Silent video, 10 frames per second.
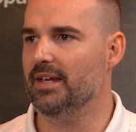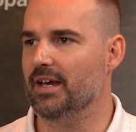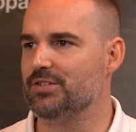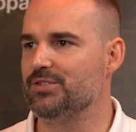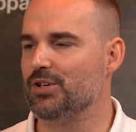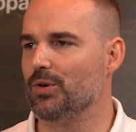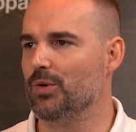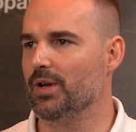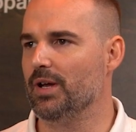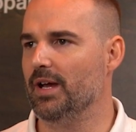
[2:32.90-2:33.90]
Yes,
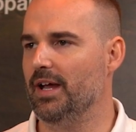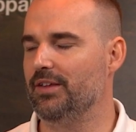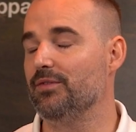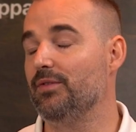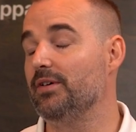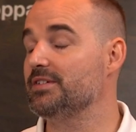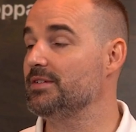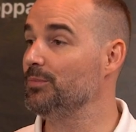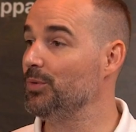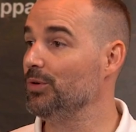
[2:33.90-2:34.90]
so it's a very
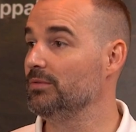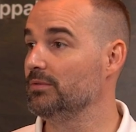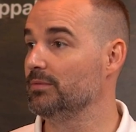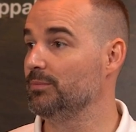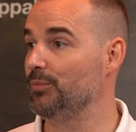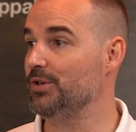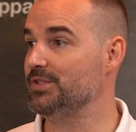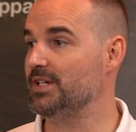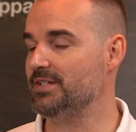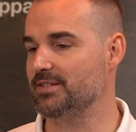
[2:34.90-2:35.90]
simple
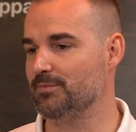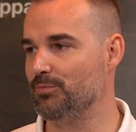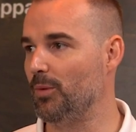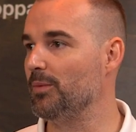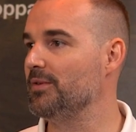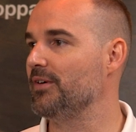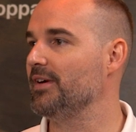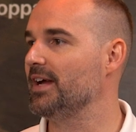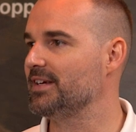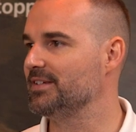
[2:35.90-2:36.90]
process, probably
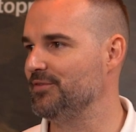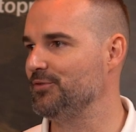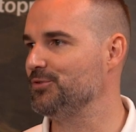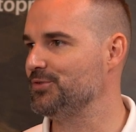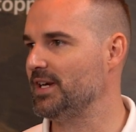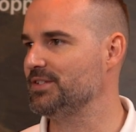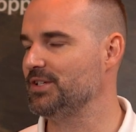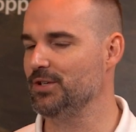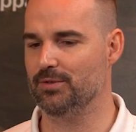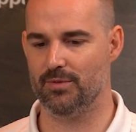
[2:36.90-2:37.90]
very difficult to
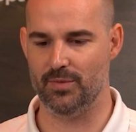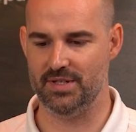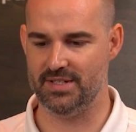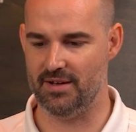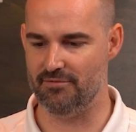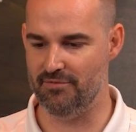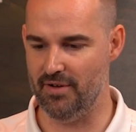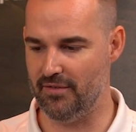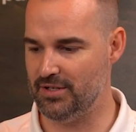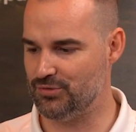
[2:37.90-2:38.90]
execute. We set
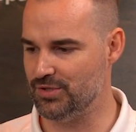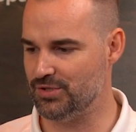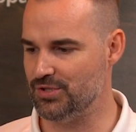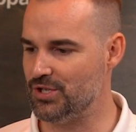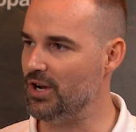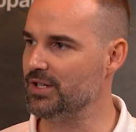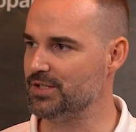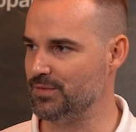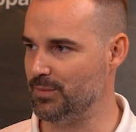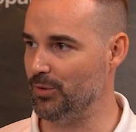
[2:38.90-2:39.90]
very stringent
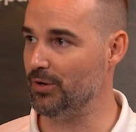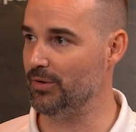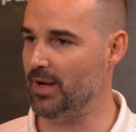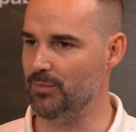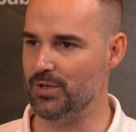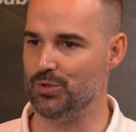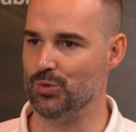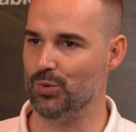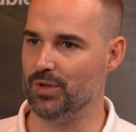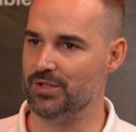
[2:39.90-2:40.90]
targets for the program. We
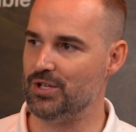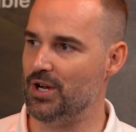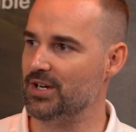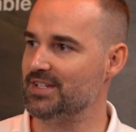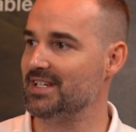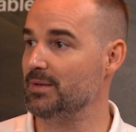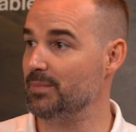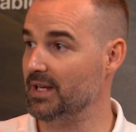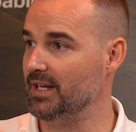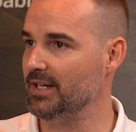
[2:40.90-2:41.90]
do all those targets at the
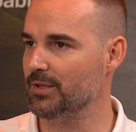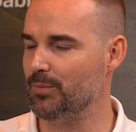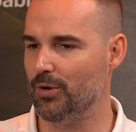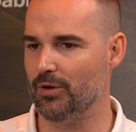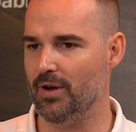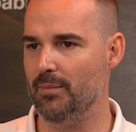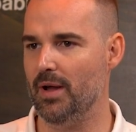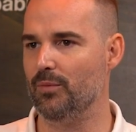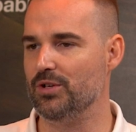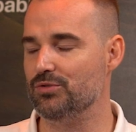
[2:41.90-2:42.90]
beginning of the program,
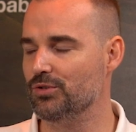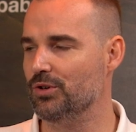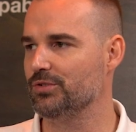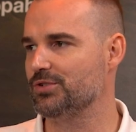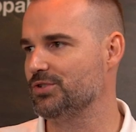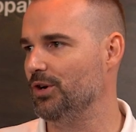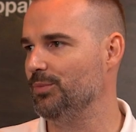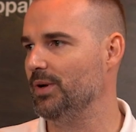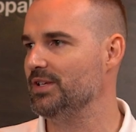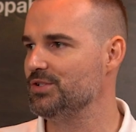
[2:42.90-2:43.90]
and we do not
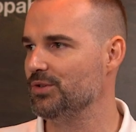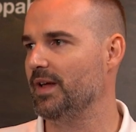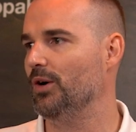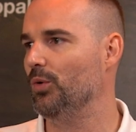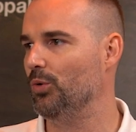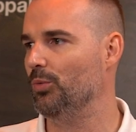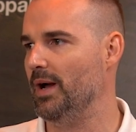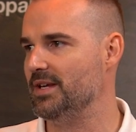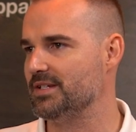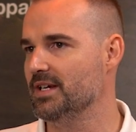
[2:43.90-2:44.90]
stop until they are all
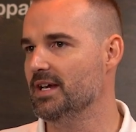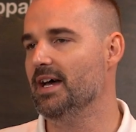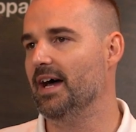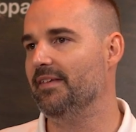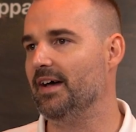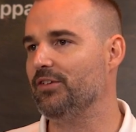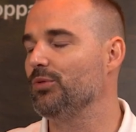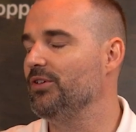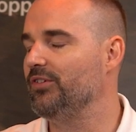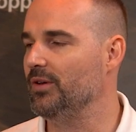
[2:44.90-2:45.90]
met. And that's
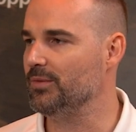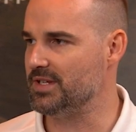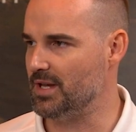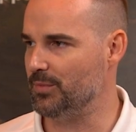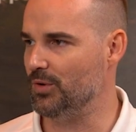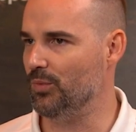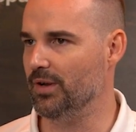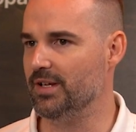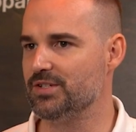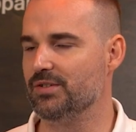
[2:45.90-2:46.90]
what you see with the
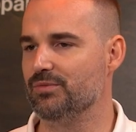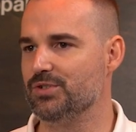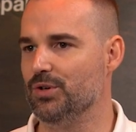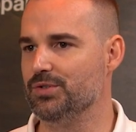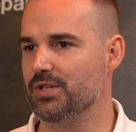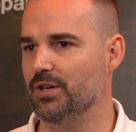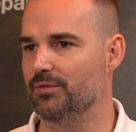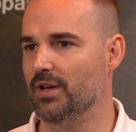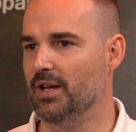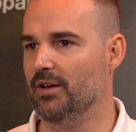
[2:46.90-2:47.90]
W1. It's the result
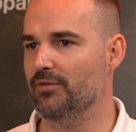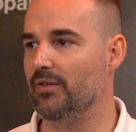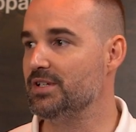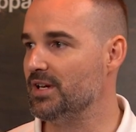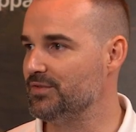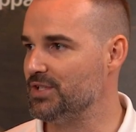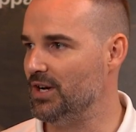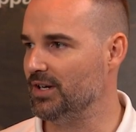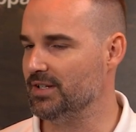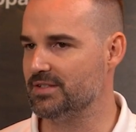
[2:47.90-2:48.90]
of very tough
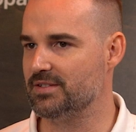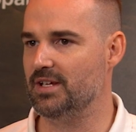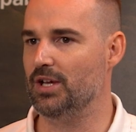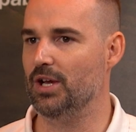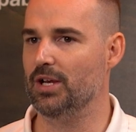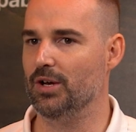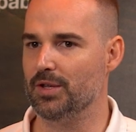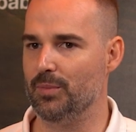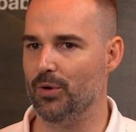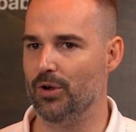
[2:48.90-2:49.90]
targets set early on
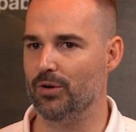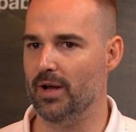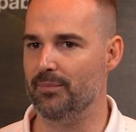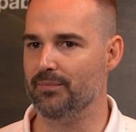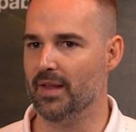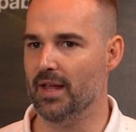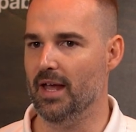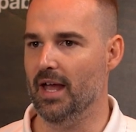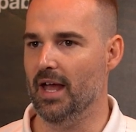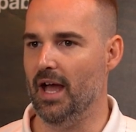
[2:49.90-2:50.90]
in the program,
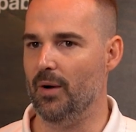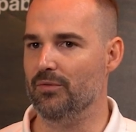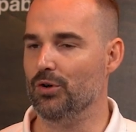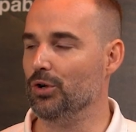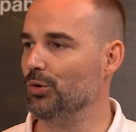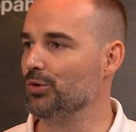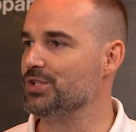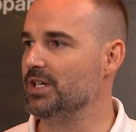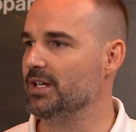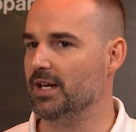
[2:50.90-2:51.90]
and we've not
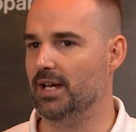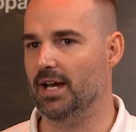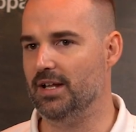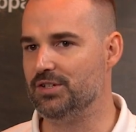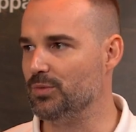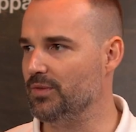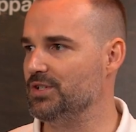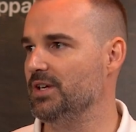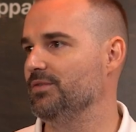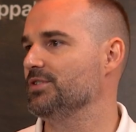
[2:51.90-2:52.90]
launched it until we've
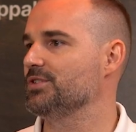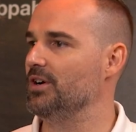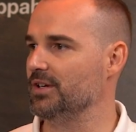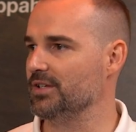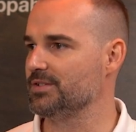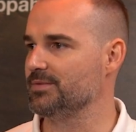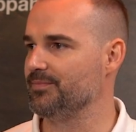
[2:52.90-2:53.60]
achieved those targets.